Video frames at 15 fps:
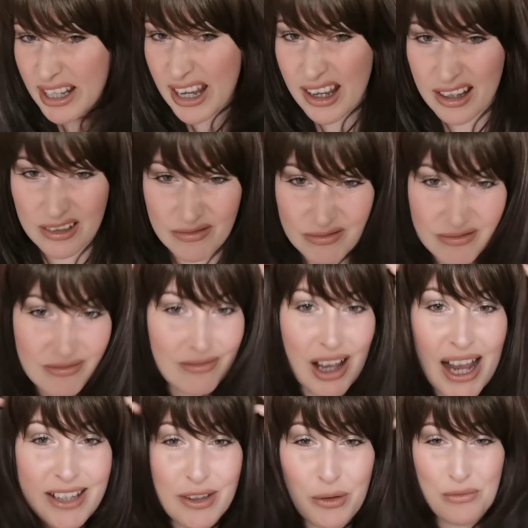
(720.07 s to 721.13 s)
it,
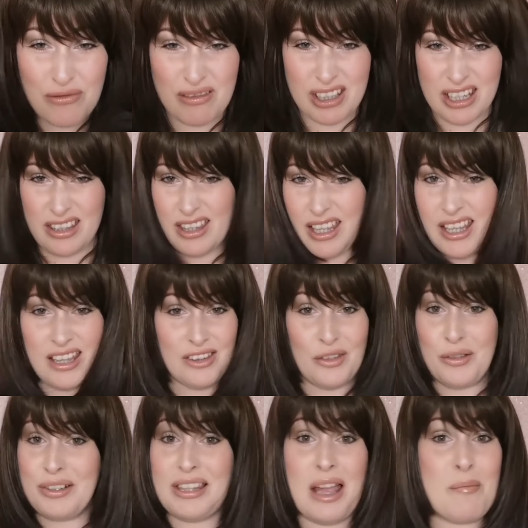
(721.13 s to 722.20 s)
I don't really think it
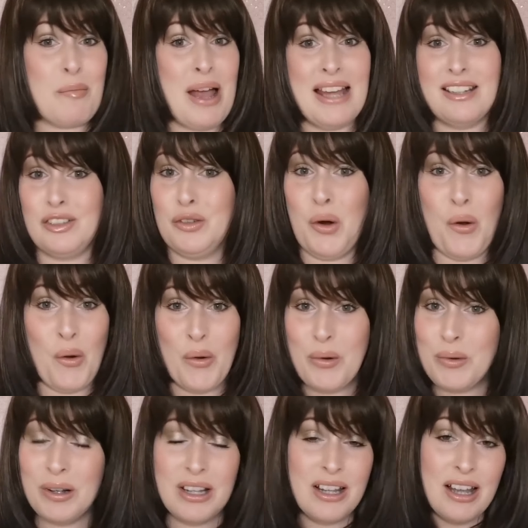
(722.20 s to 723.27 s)
looks that bad at
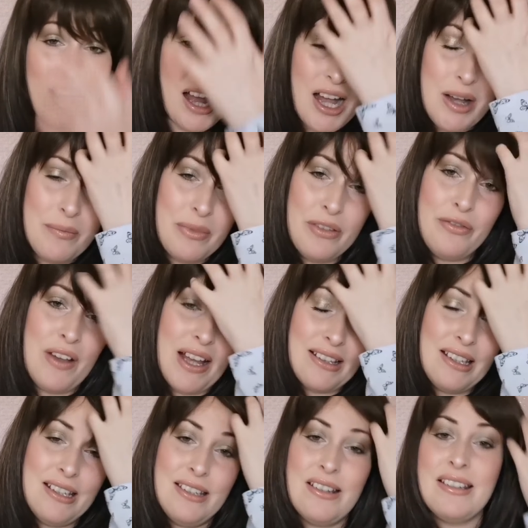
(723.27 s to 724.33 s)
all. The fact
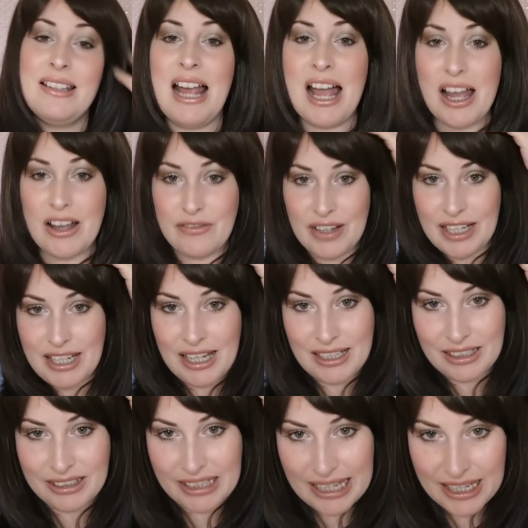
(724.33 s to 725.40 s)
that it doesn't have any kind
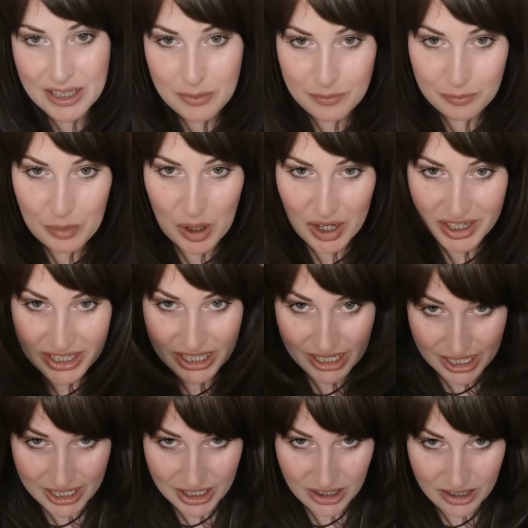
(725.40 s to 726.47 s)
of lace parting
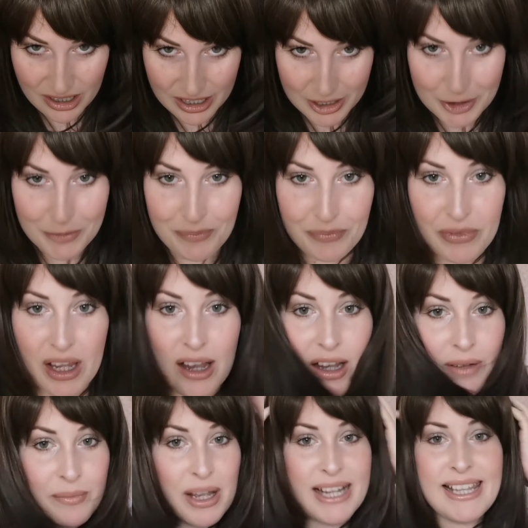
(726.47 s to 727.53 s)
here.
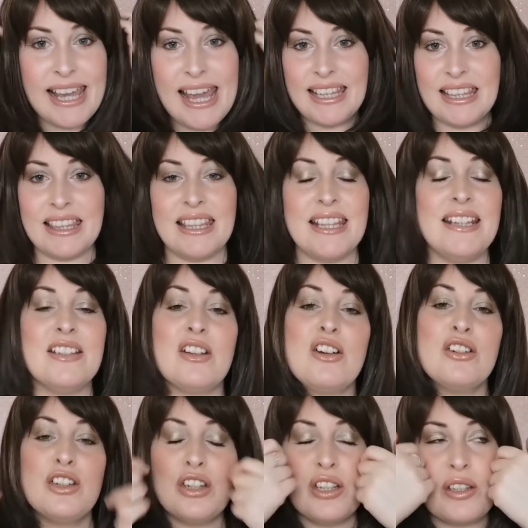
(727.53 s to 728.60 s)
Again, these are
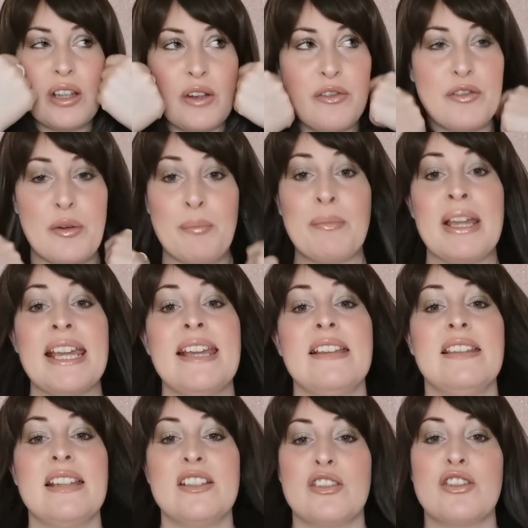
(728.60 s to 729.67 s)
just, for me,
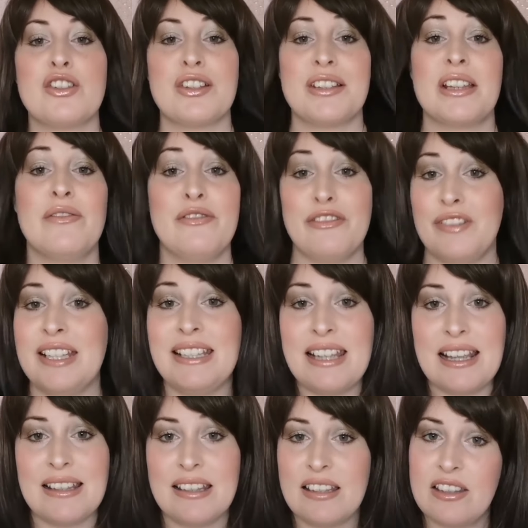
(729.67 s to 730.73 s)
these are just
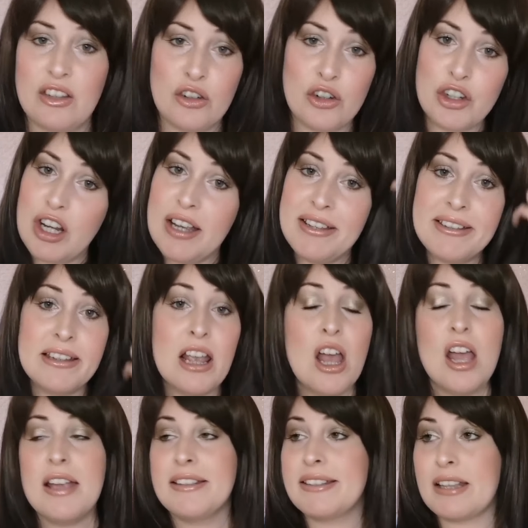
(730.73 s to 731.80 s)
convenience. They're just
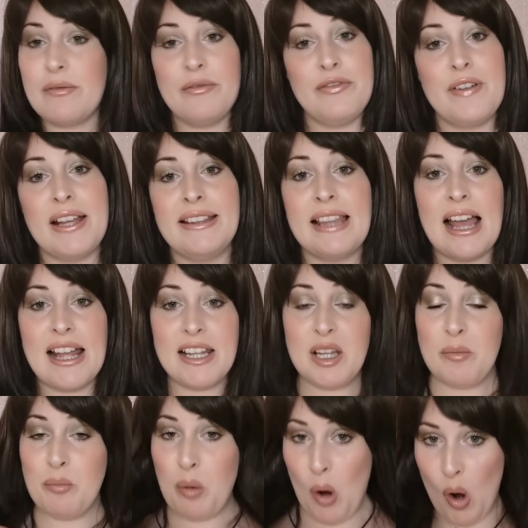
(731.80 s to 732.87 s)
something that I
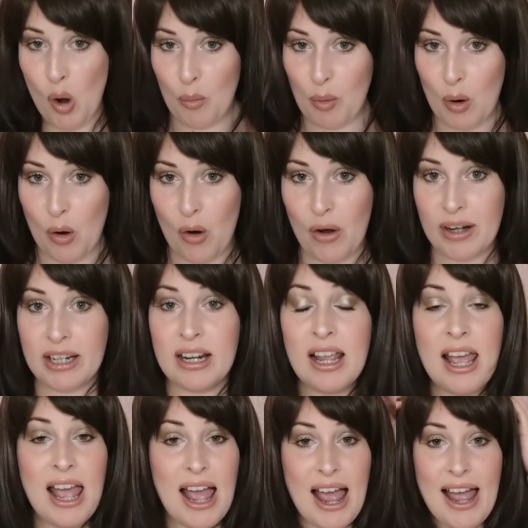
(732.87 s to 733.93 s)
can pop on
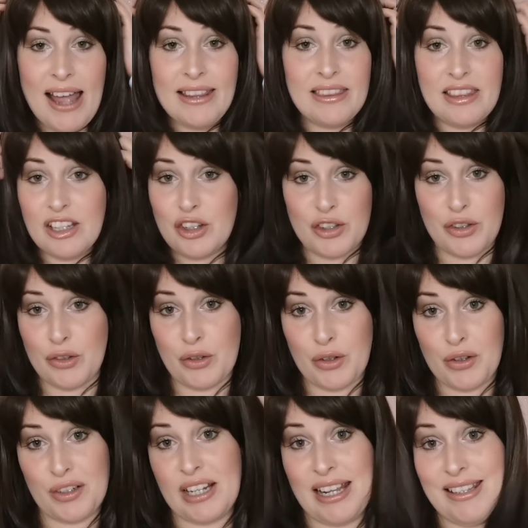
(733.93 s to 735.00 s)
and they just look
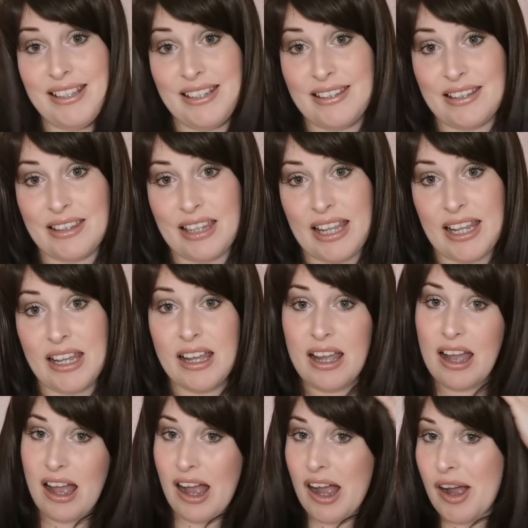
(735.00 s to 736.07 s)
good instantly.
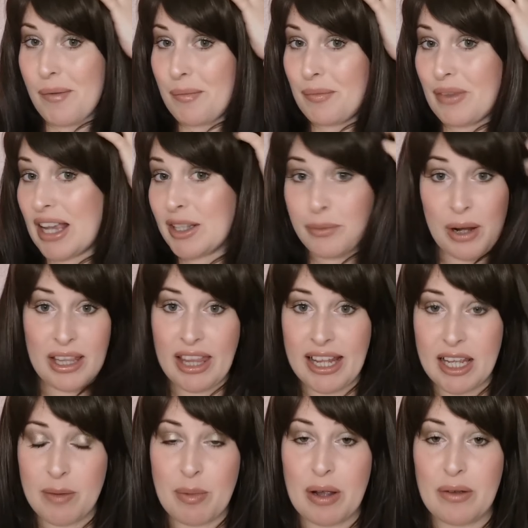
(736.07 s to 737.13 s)
That's what I
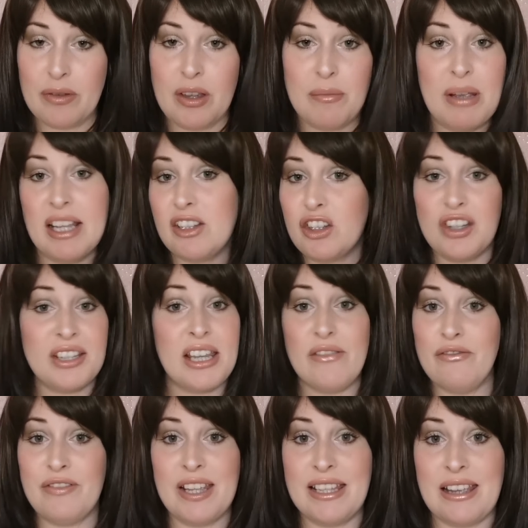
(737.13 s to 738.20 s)
like about them. It's just
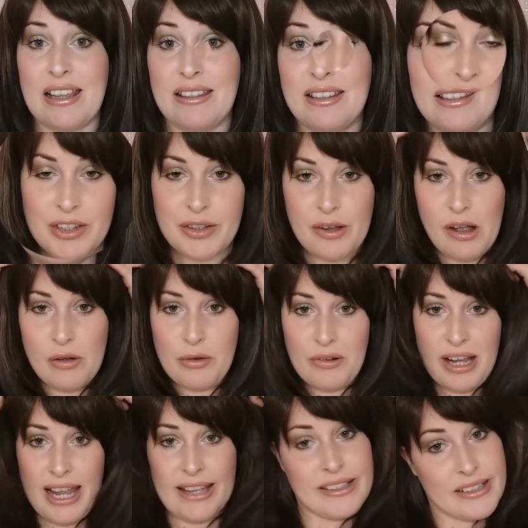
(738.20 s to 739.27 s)
convenience. So I'll go
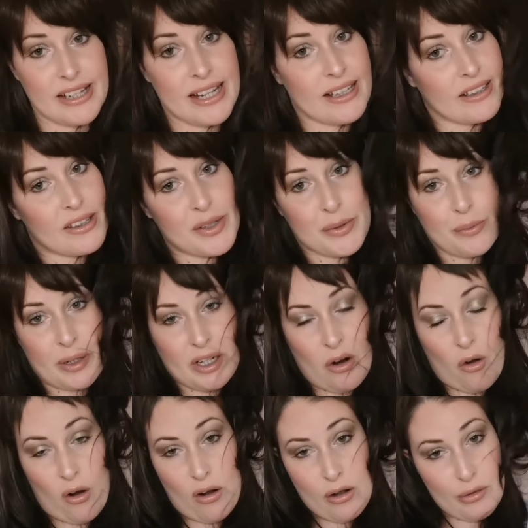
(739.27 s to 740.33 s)
ahead and take this one
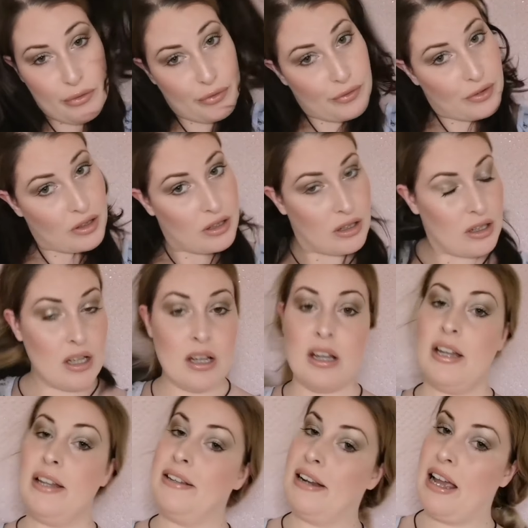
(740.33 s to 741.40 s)
off.
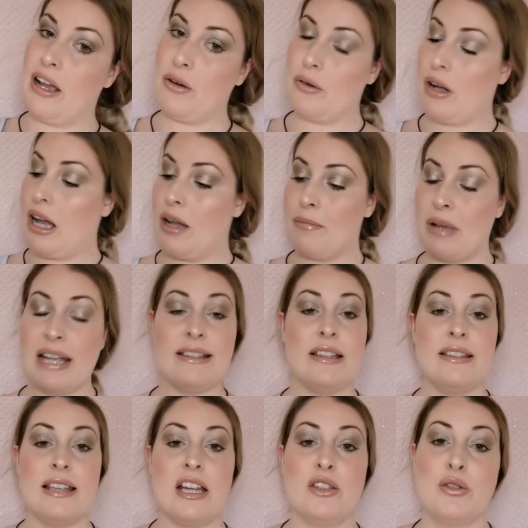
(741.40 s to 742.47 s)
Now, as I
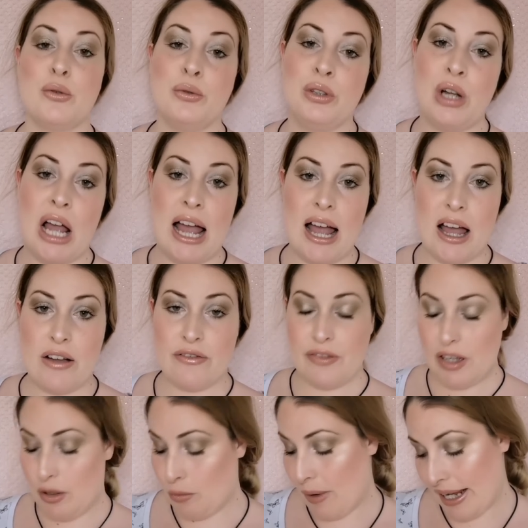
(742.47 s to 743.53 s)
say, I don't have
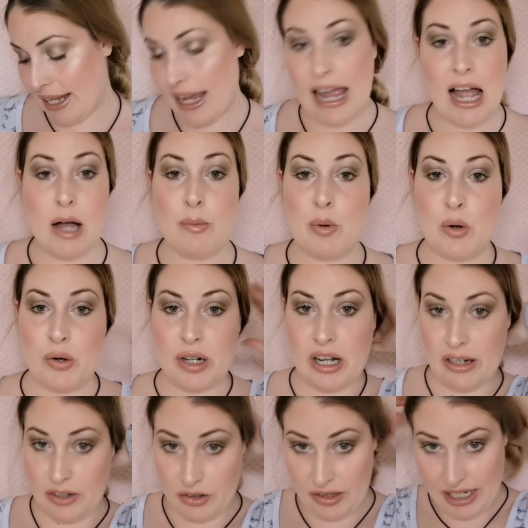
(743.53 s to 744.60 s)
a wig cap on
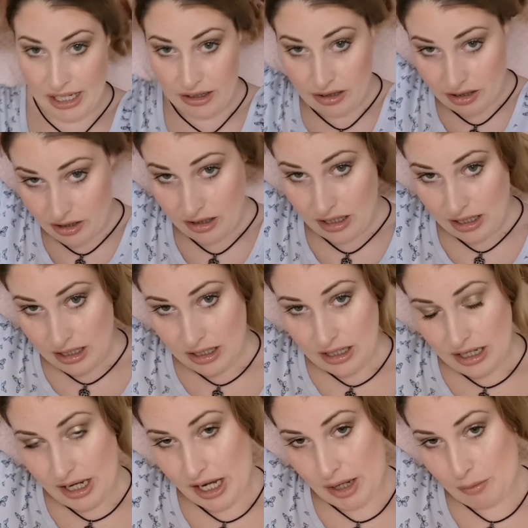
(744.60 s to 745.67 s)
underneath.
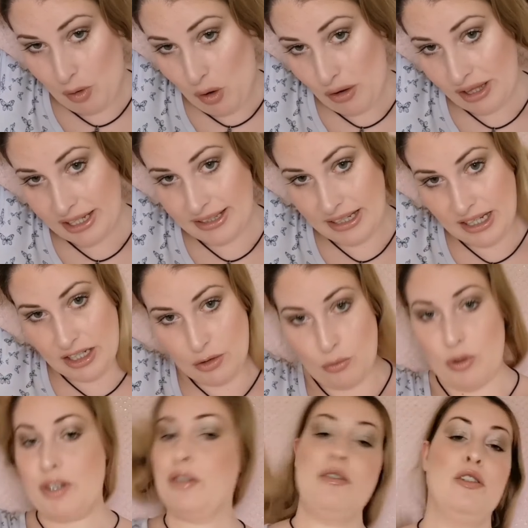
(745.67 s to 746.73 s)
All I did
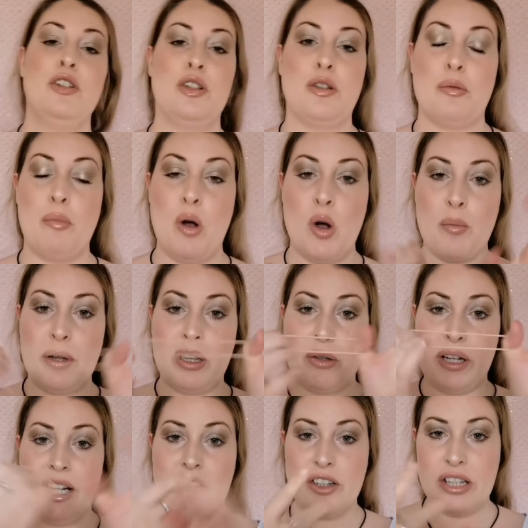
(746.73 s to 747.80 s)
was just pop a little
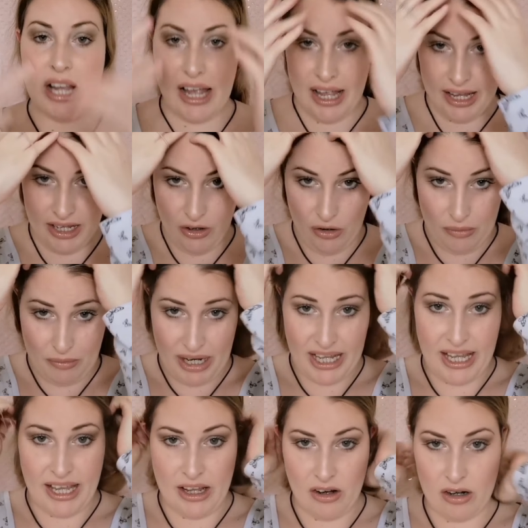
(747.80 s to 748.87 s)
hair tie on my
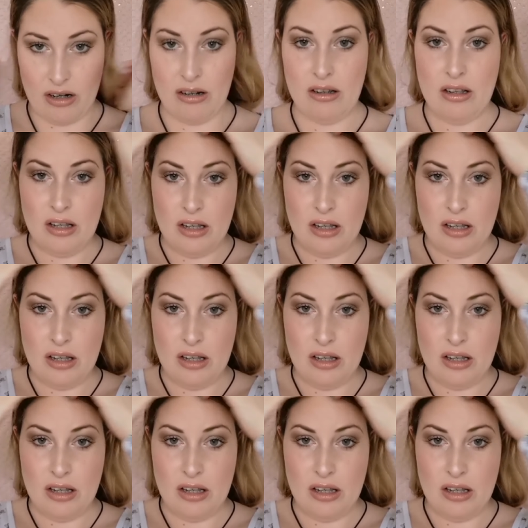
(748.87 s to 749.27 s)
hair,